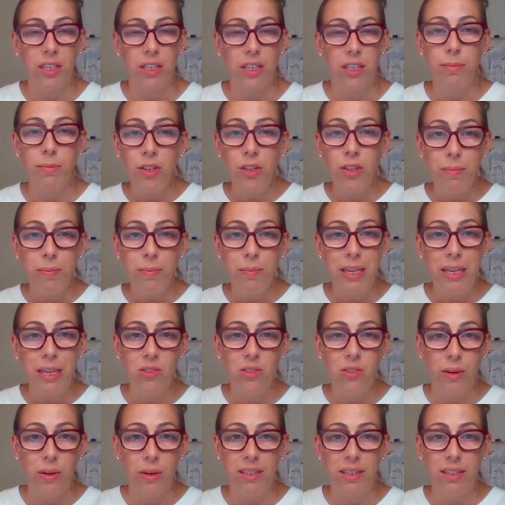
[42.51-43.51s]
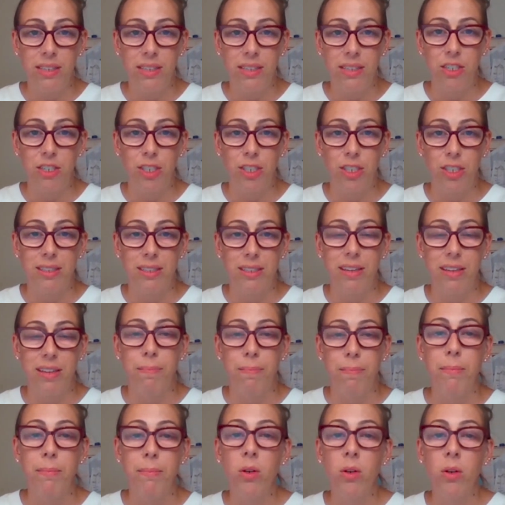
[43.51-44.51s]
and community based organizations,
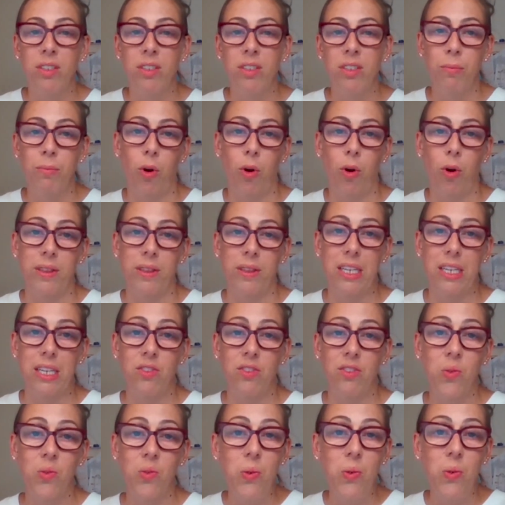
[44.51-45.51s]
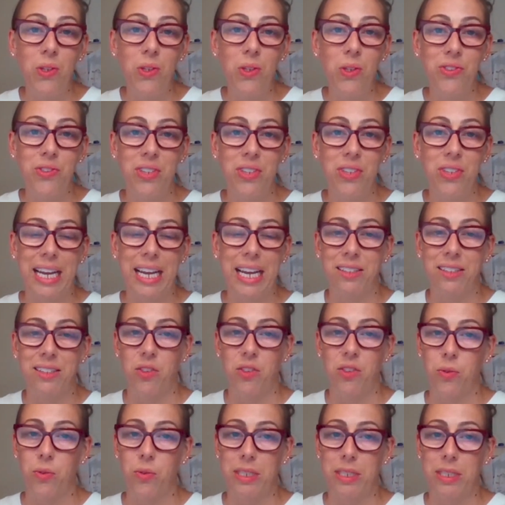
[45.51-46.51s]
and most importantly, schools
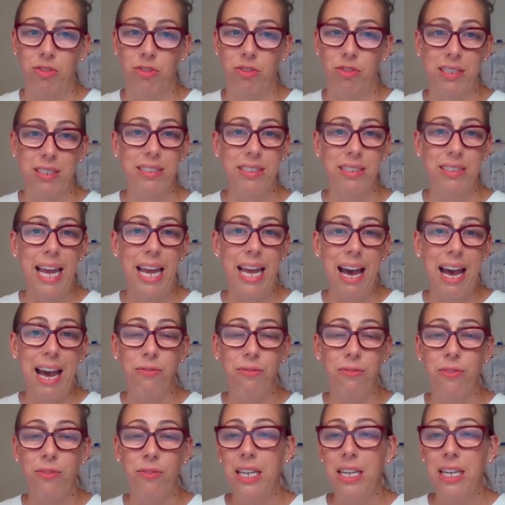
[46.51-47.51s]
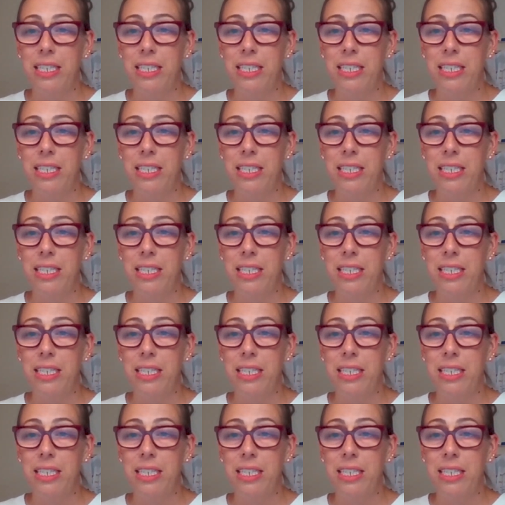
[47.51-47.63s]
and school district staff,